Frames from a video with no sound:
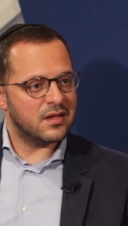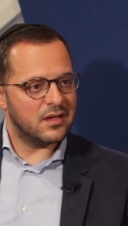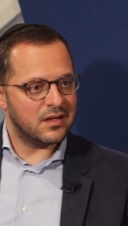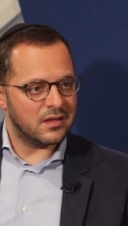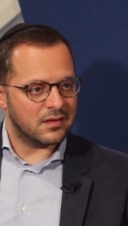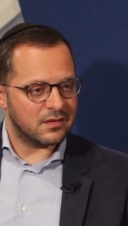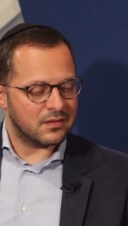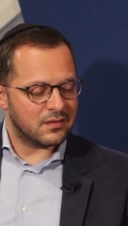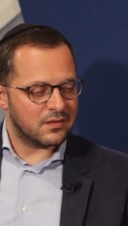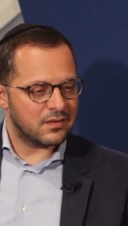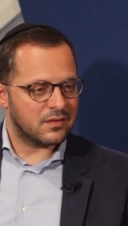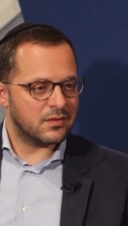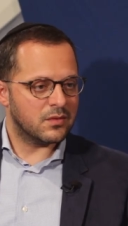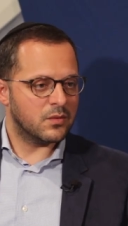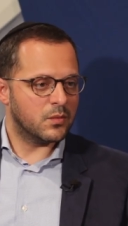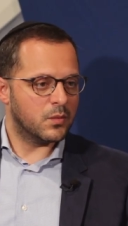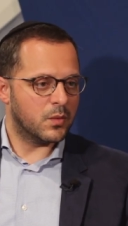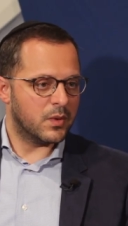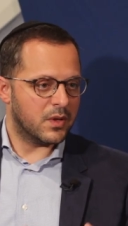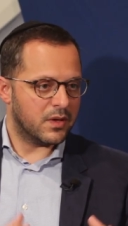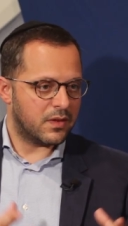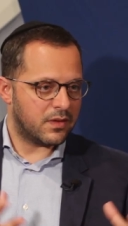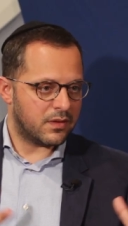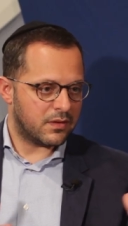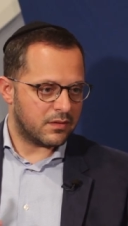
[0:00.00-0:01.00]
hit
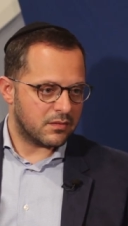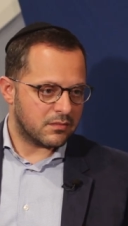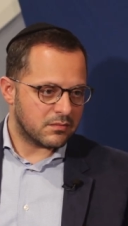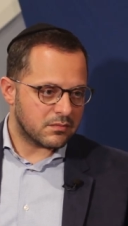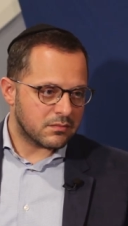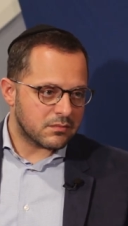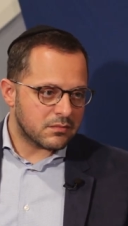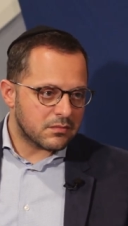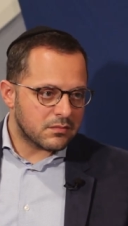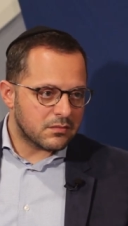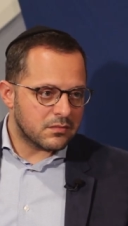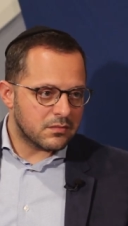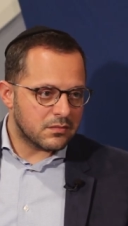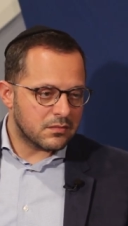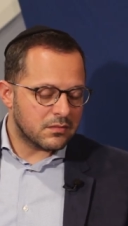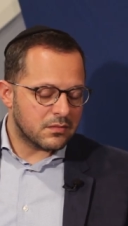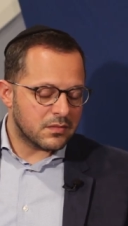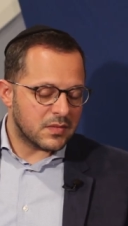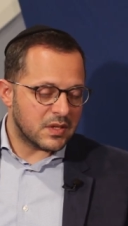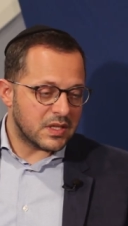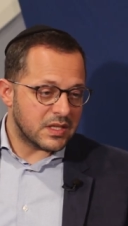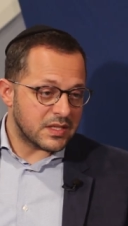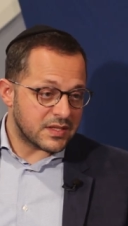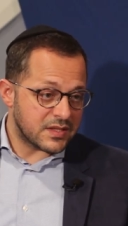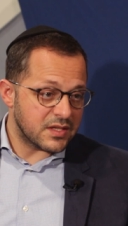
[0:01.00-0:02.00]
with
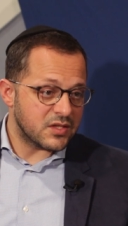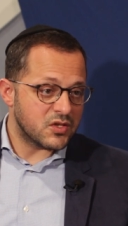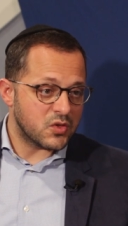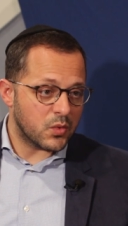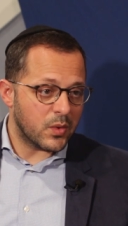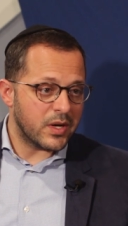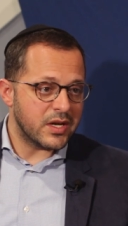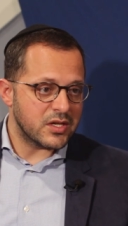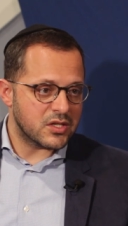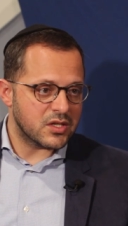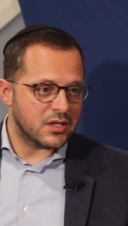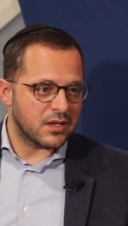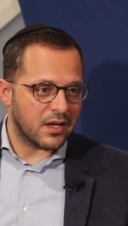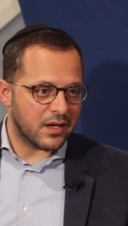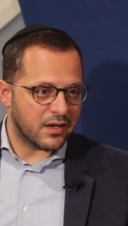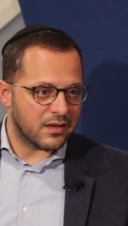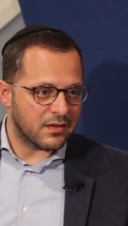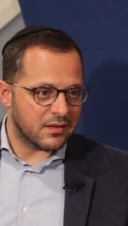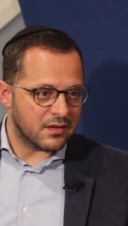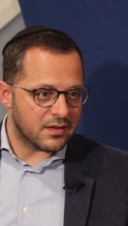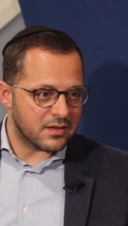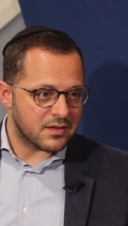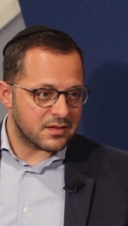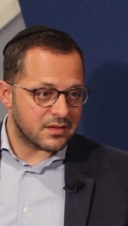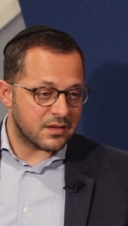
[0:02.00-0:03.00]
a situation
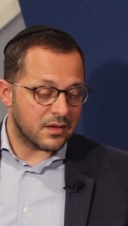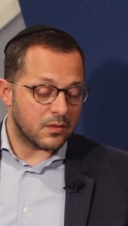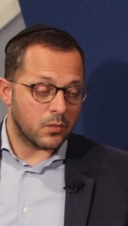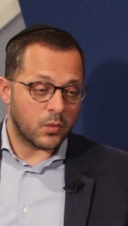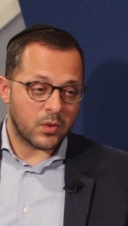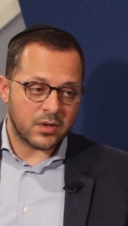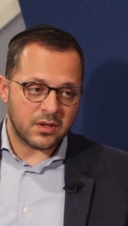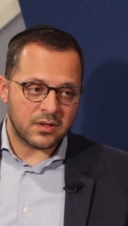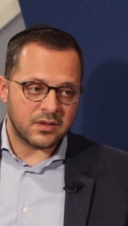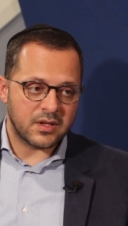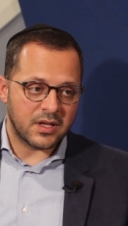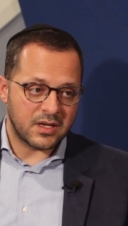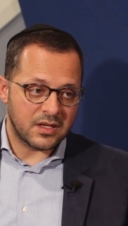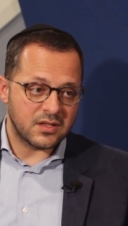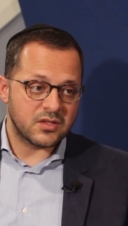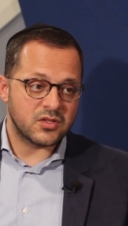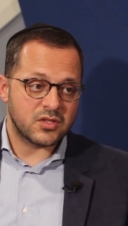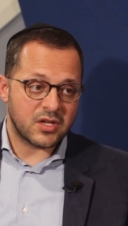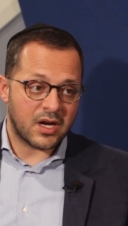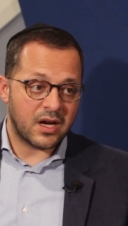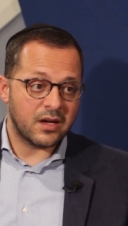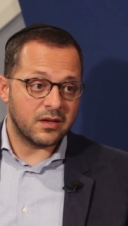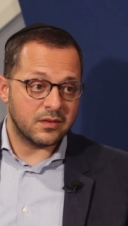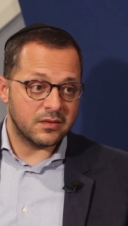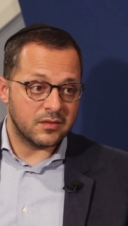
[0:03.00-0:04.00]
like this, that, one, that a
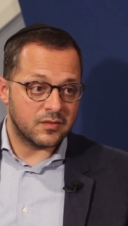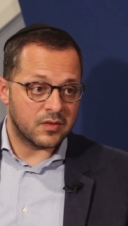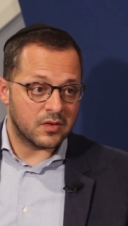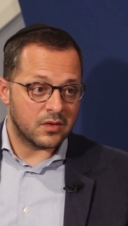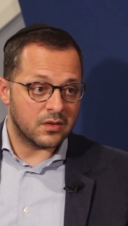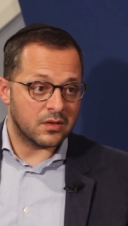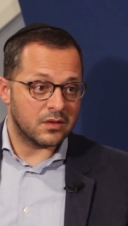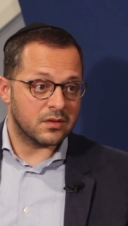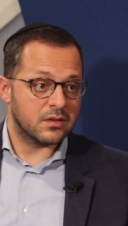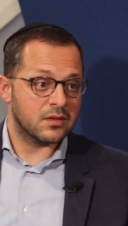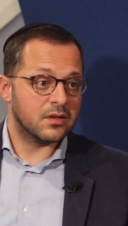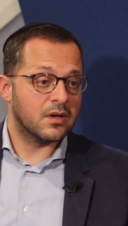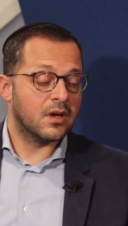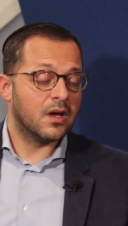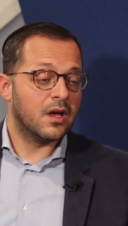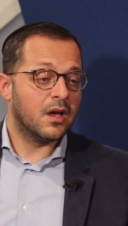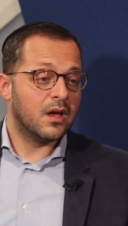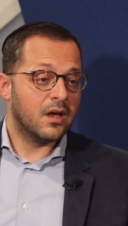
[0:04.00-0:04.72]
child of her,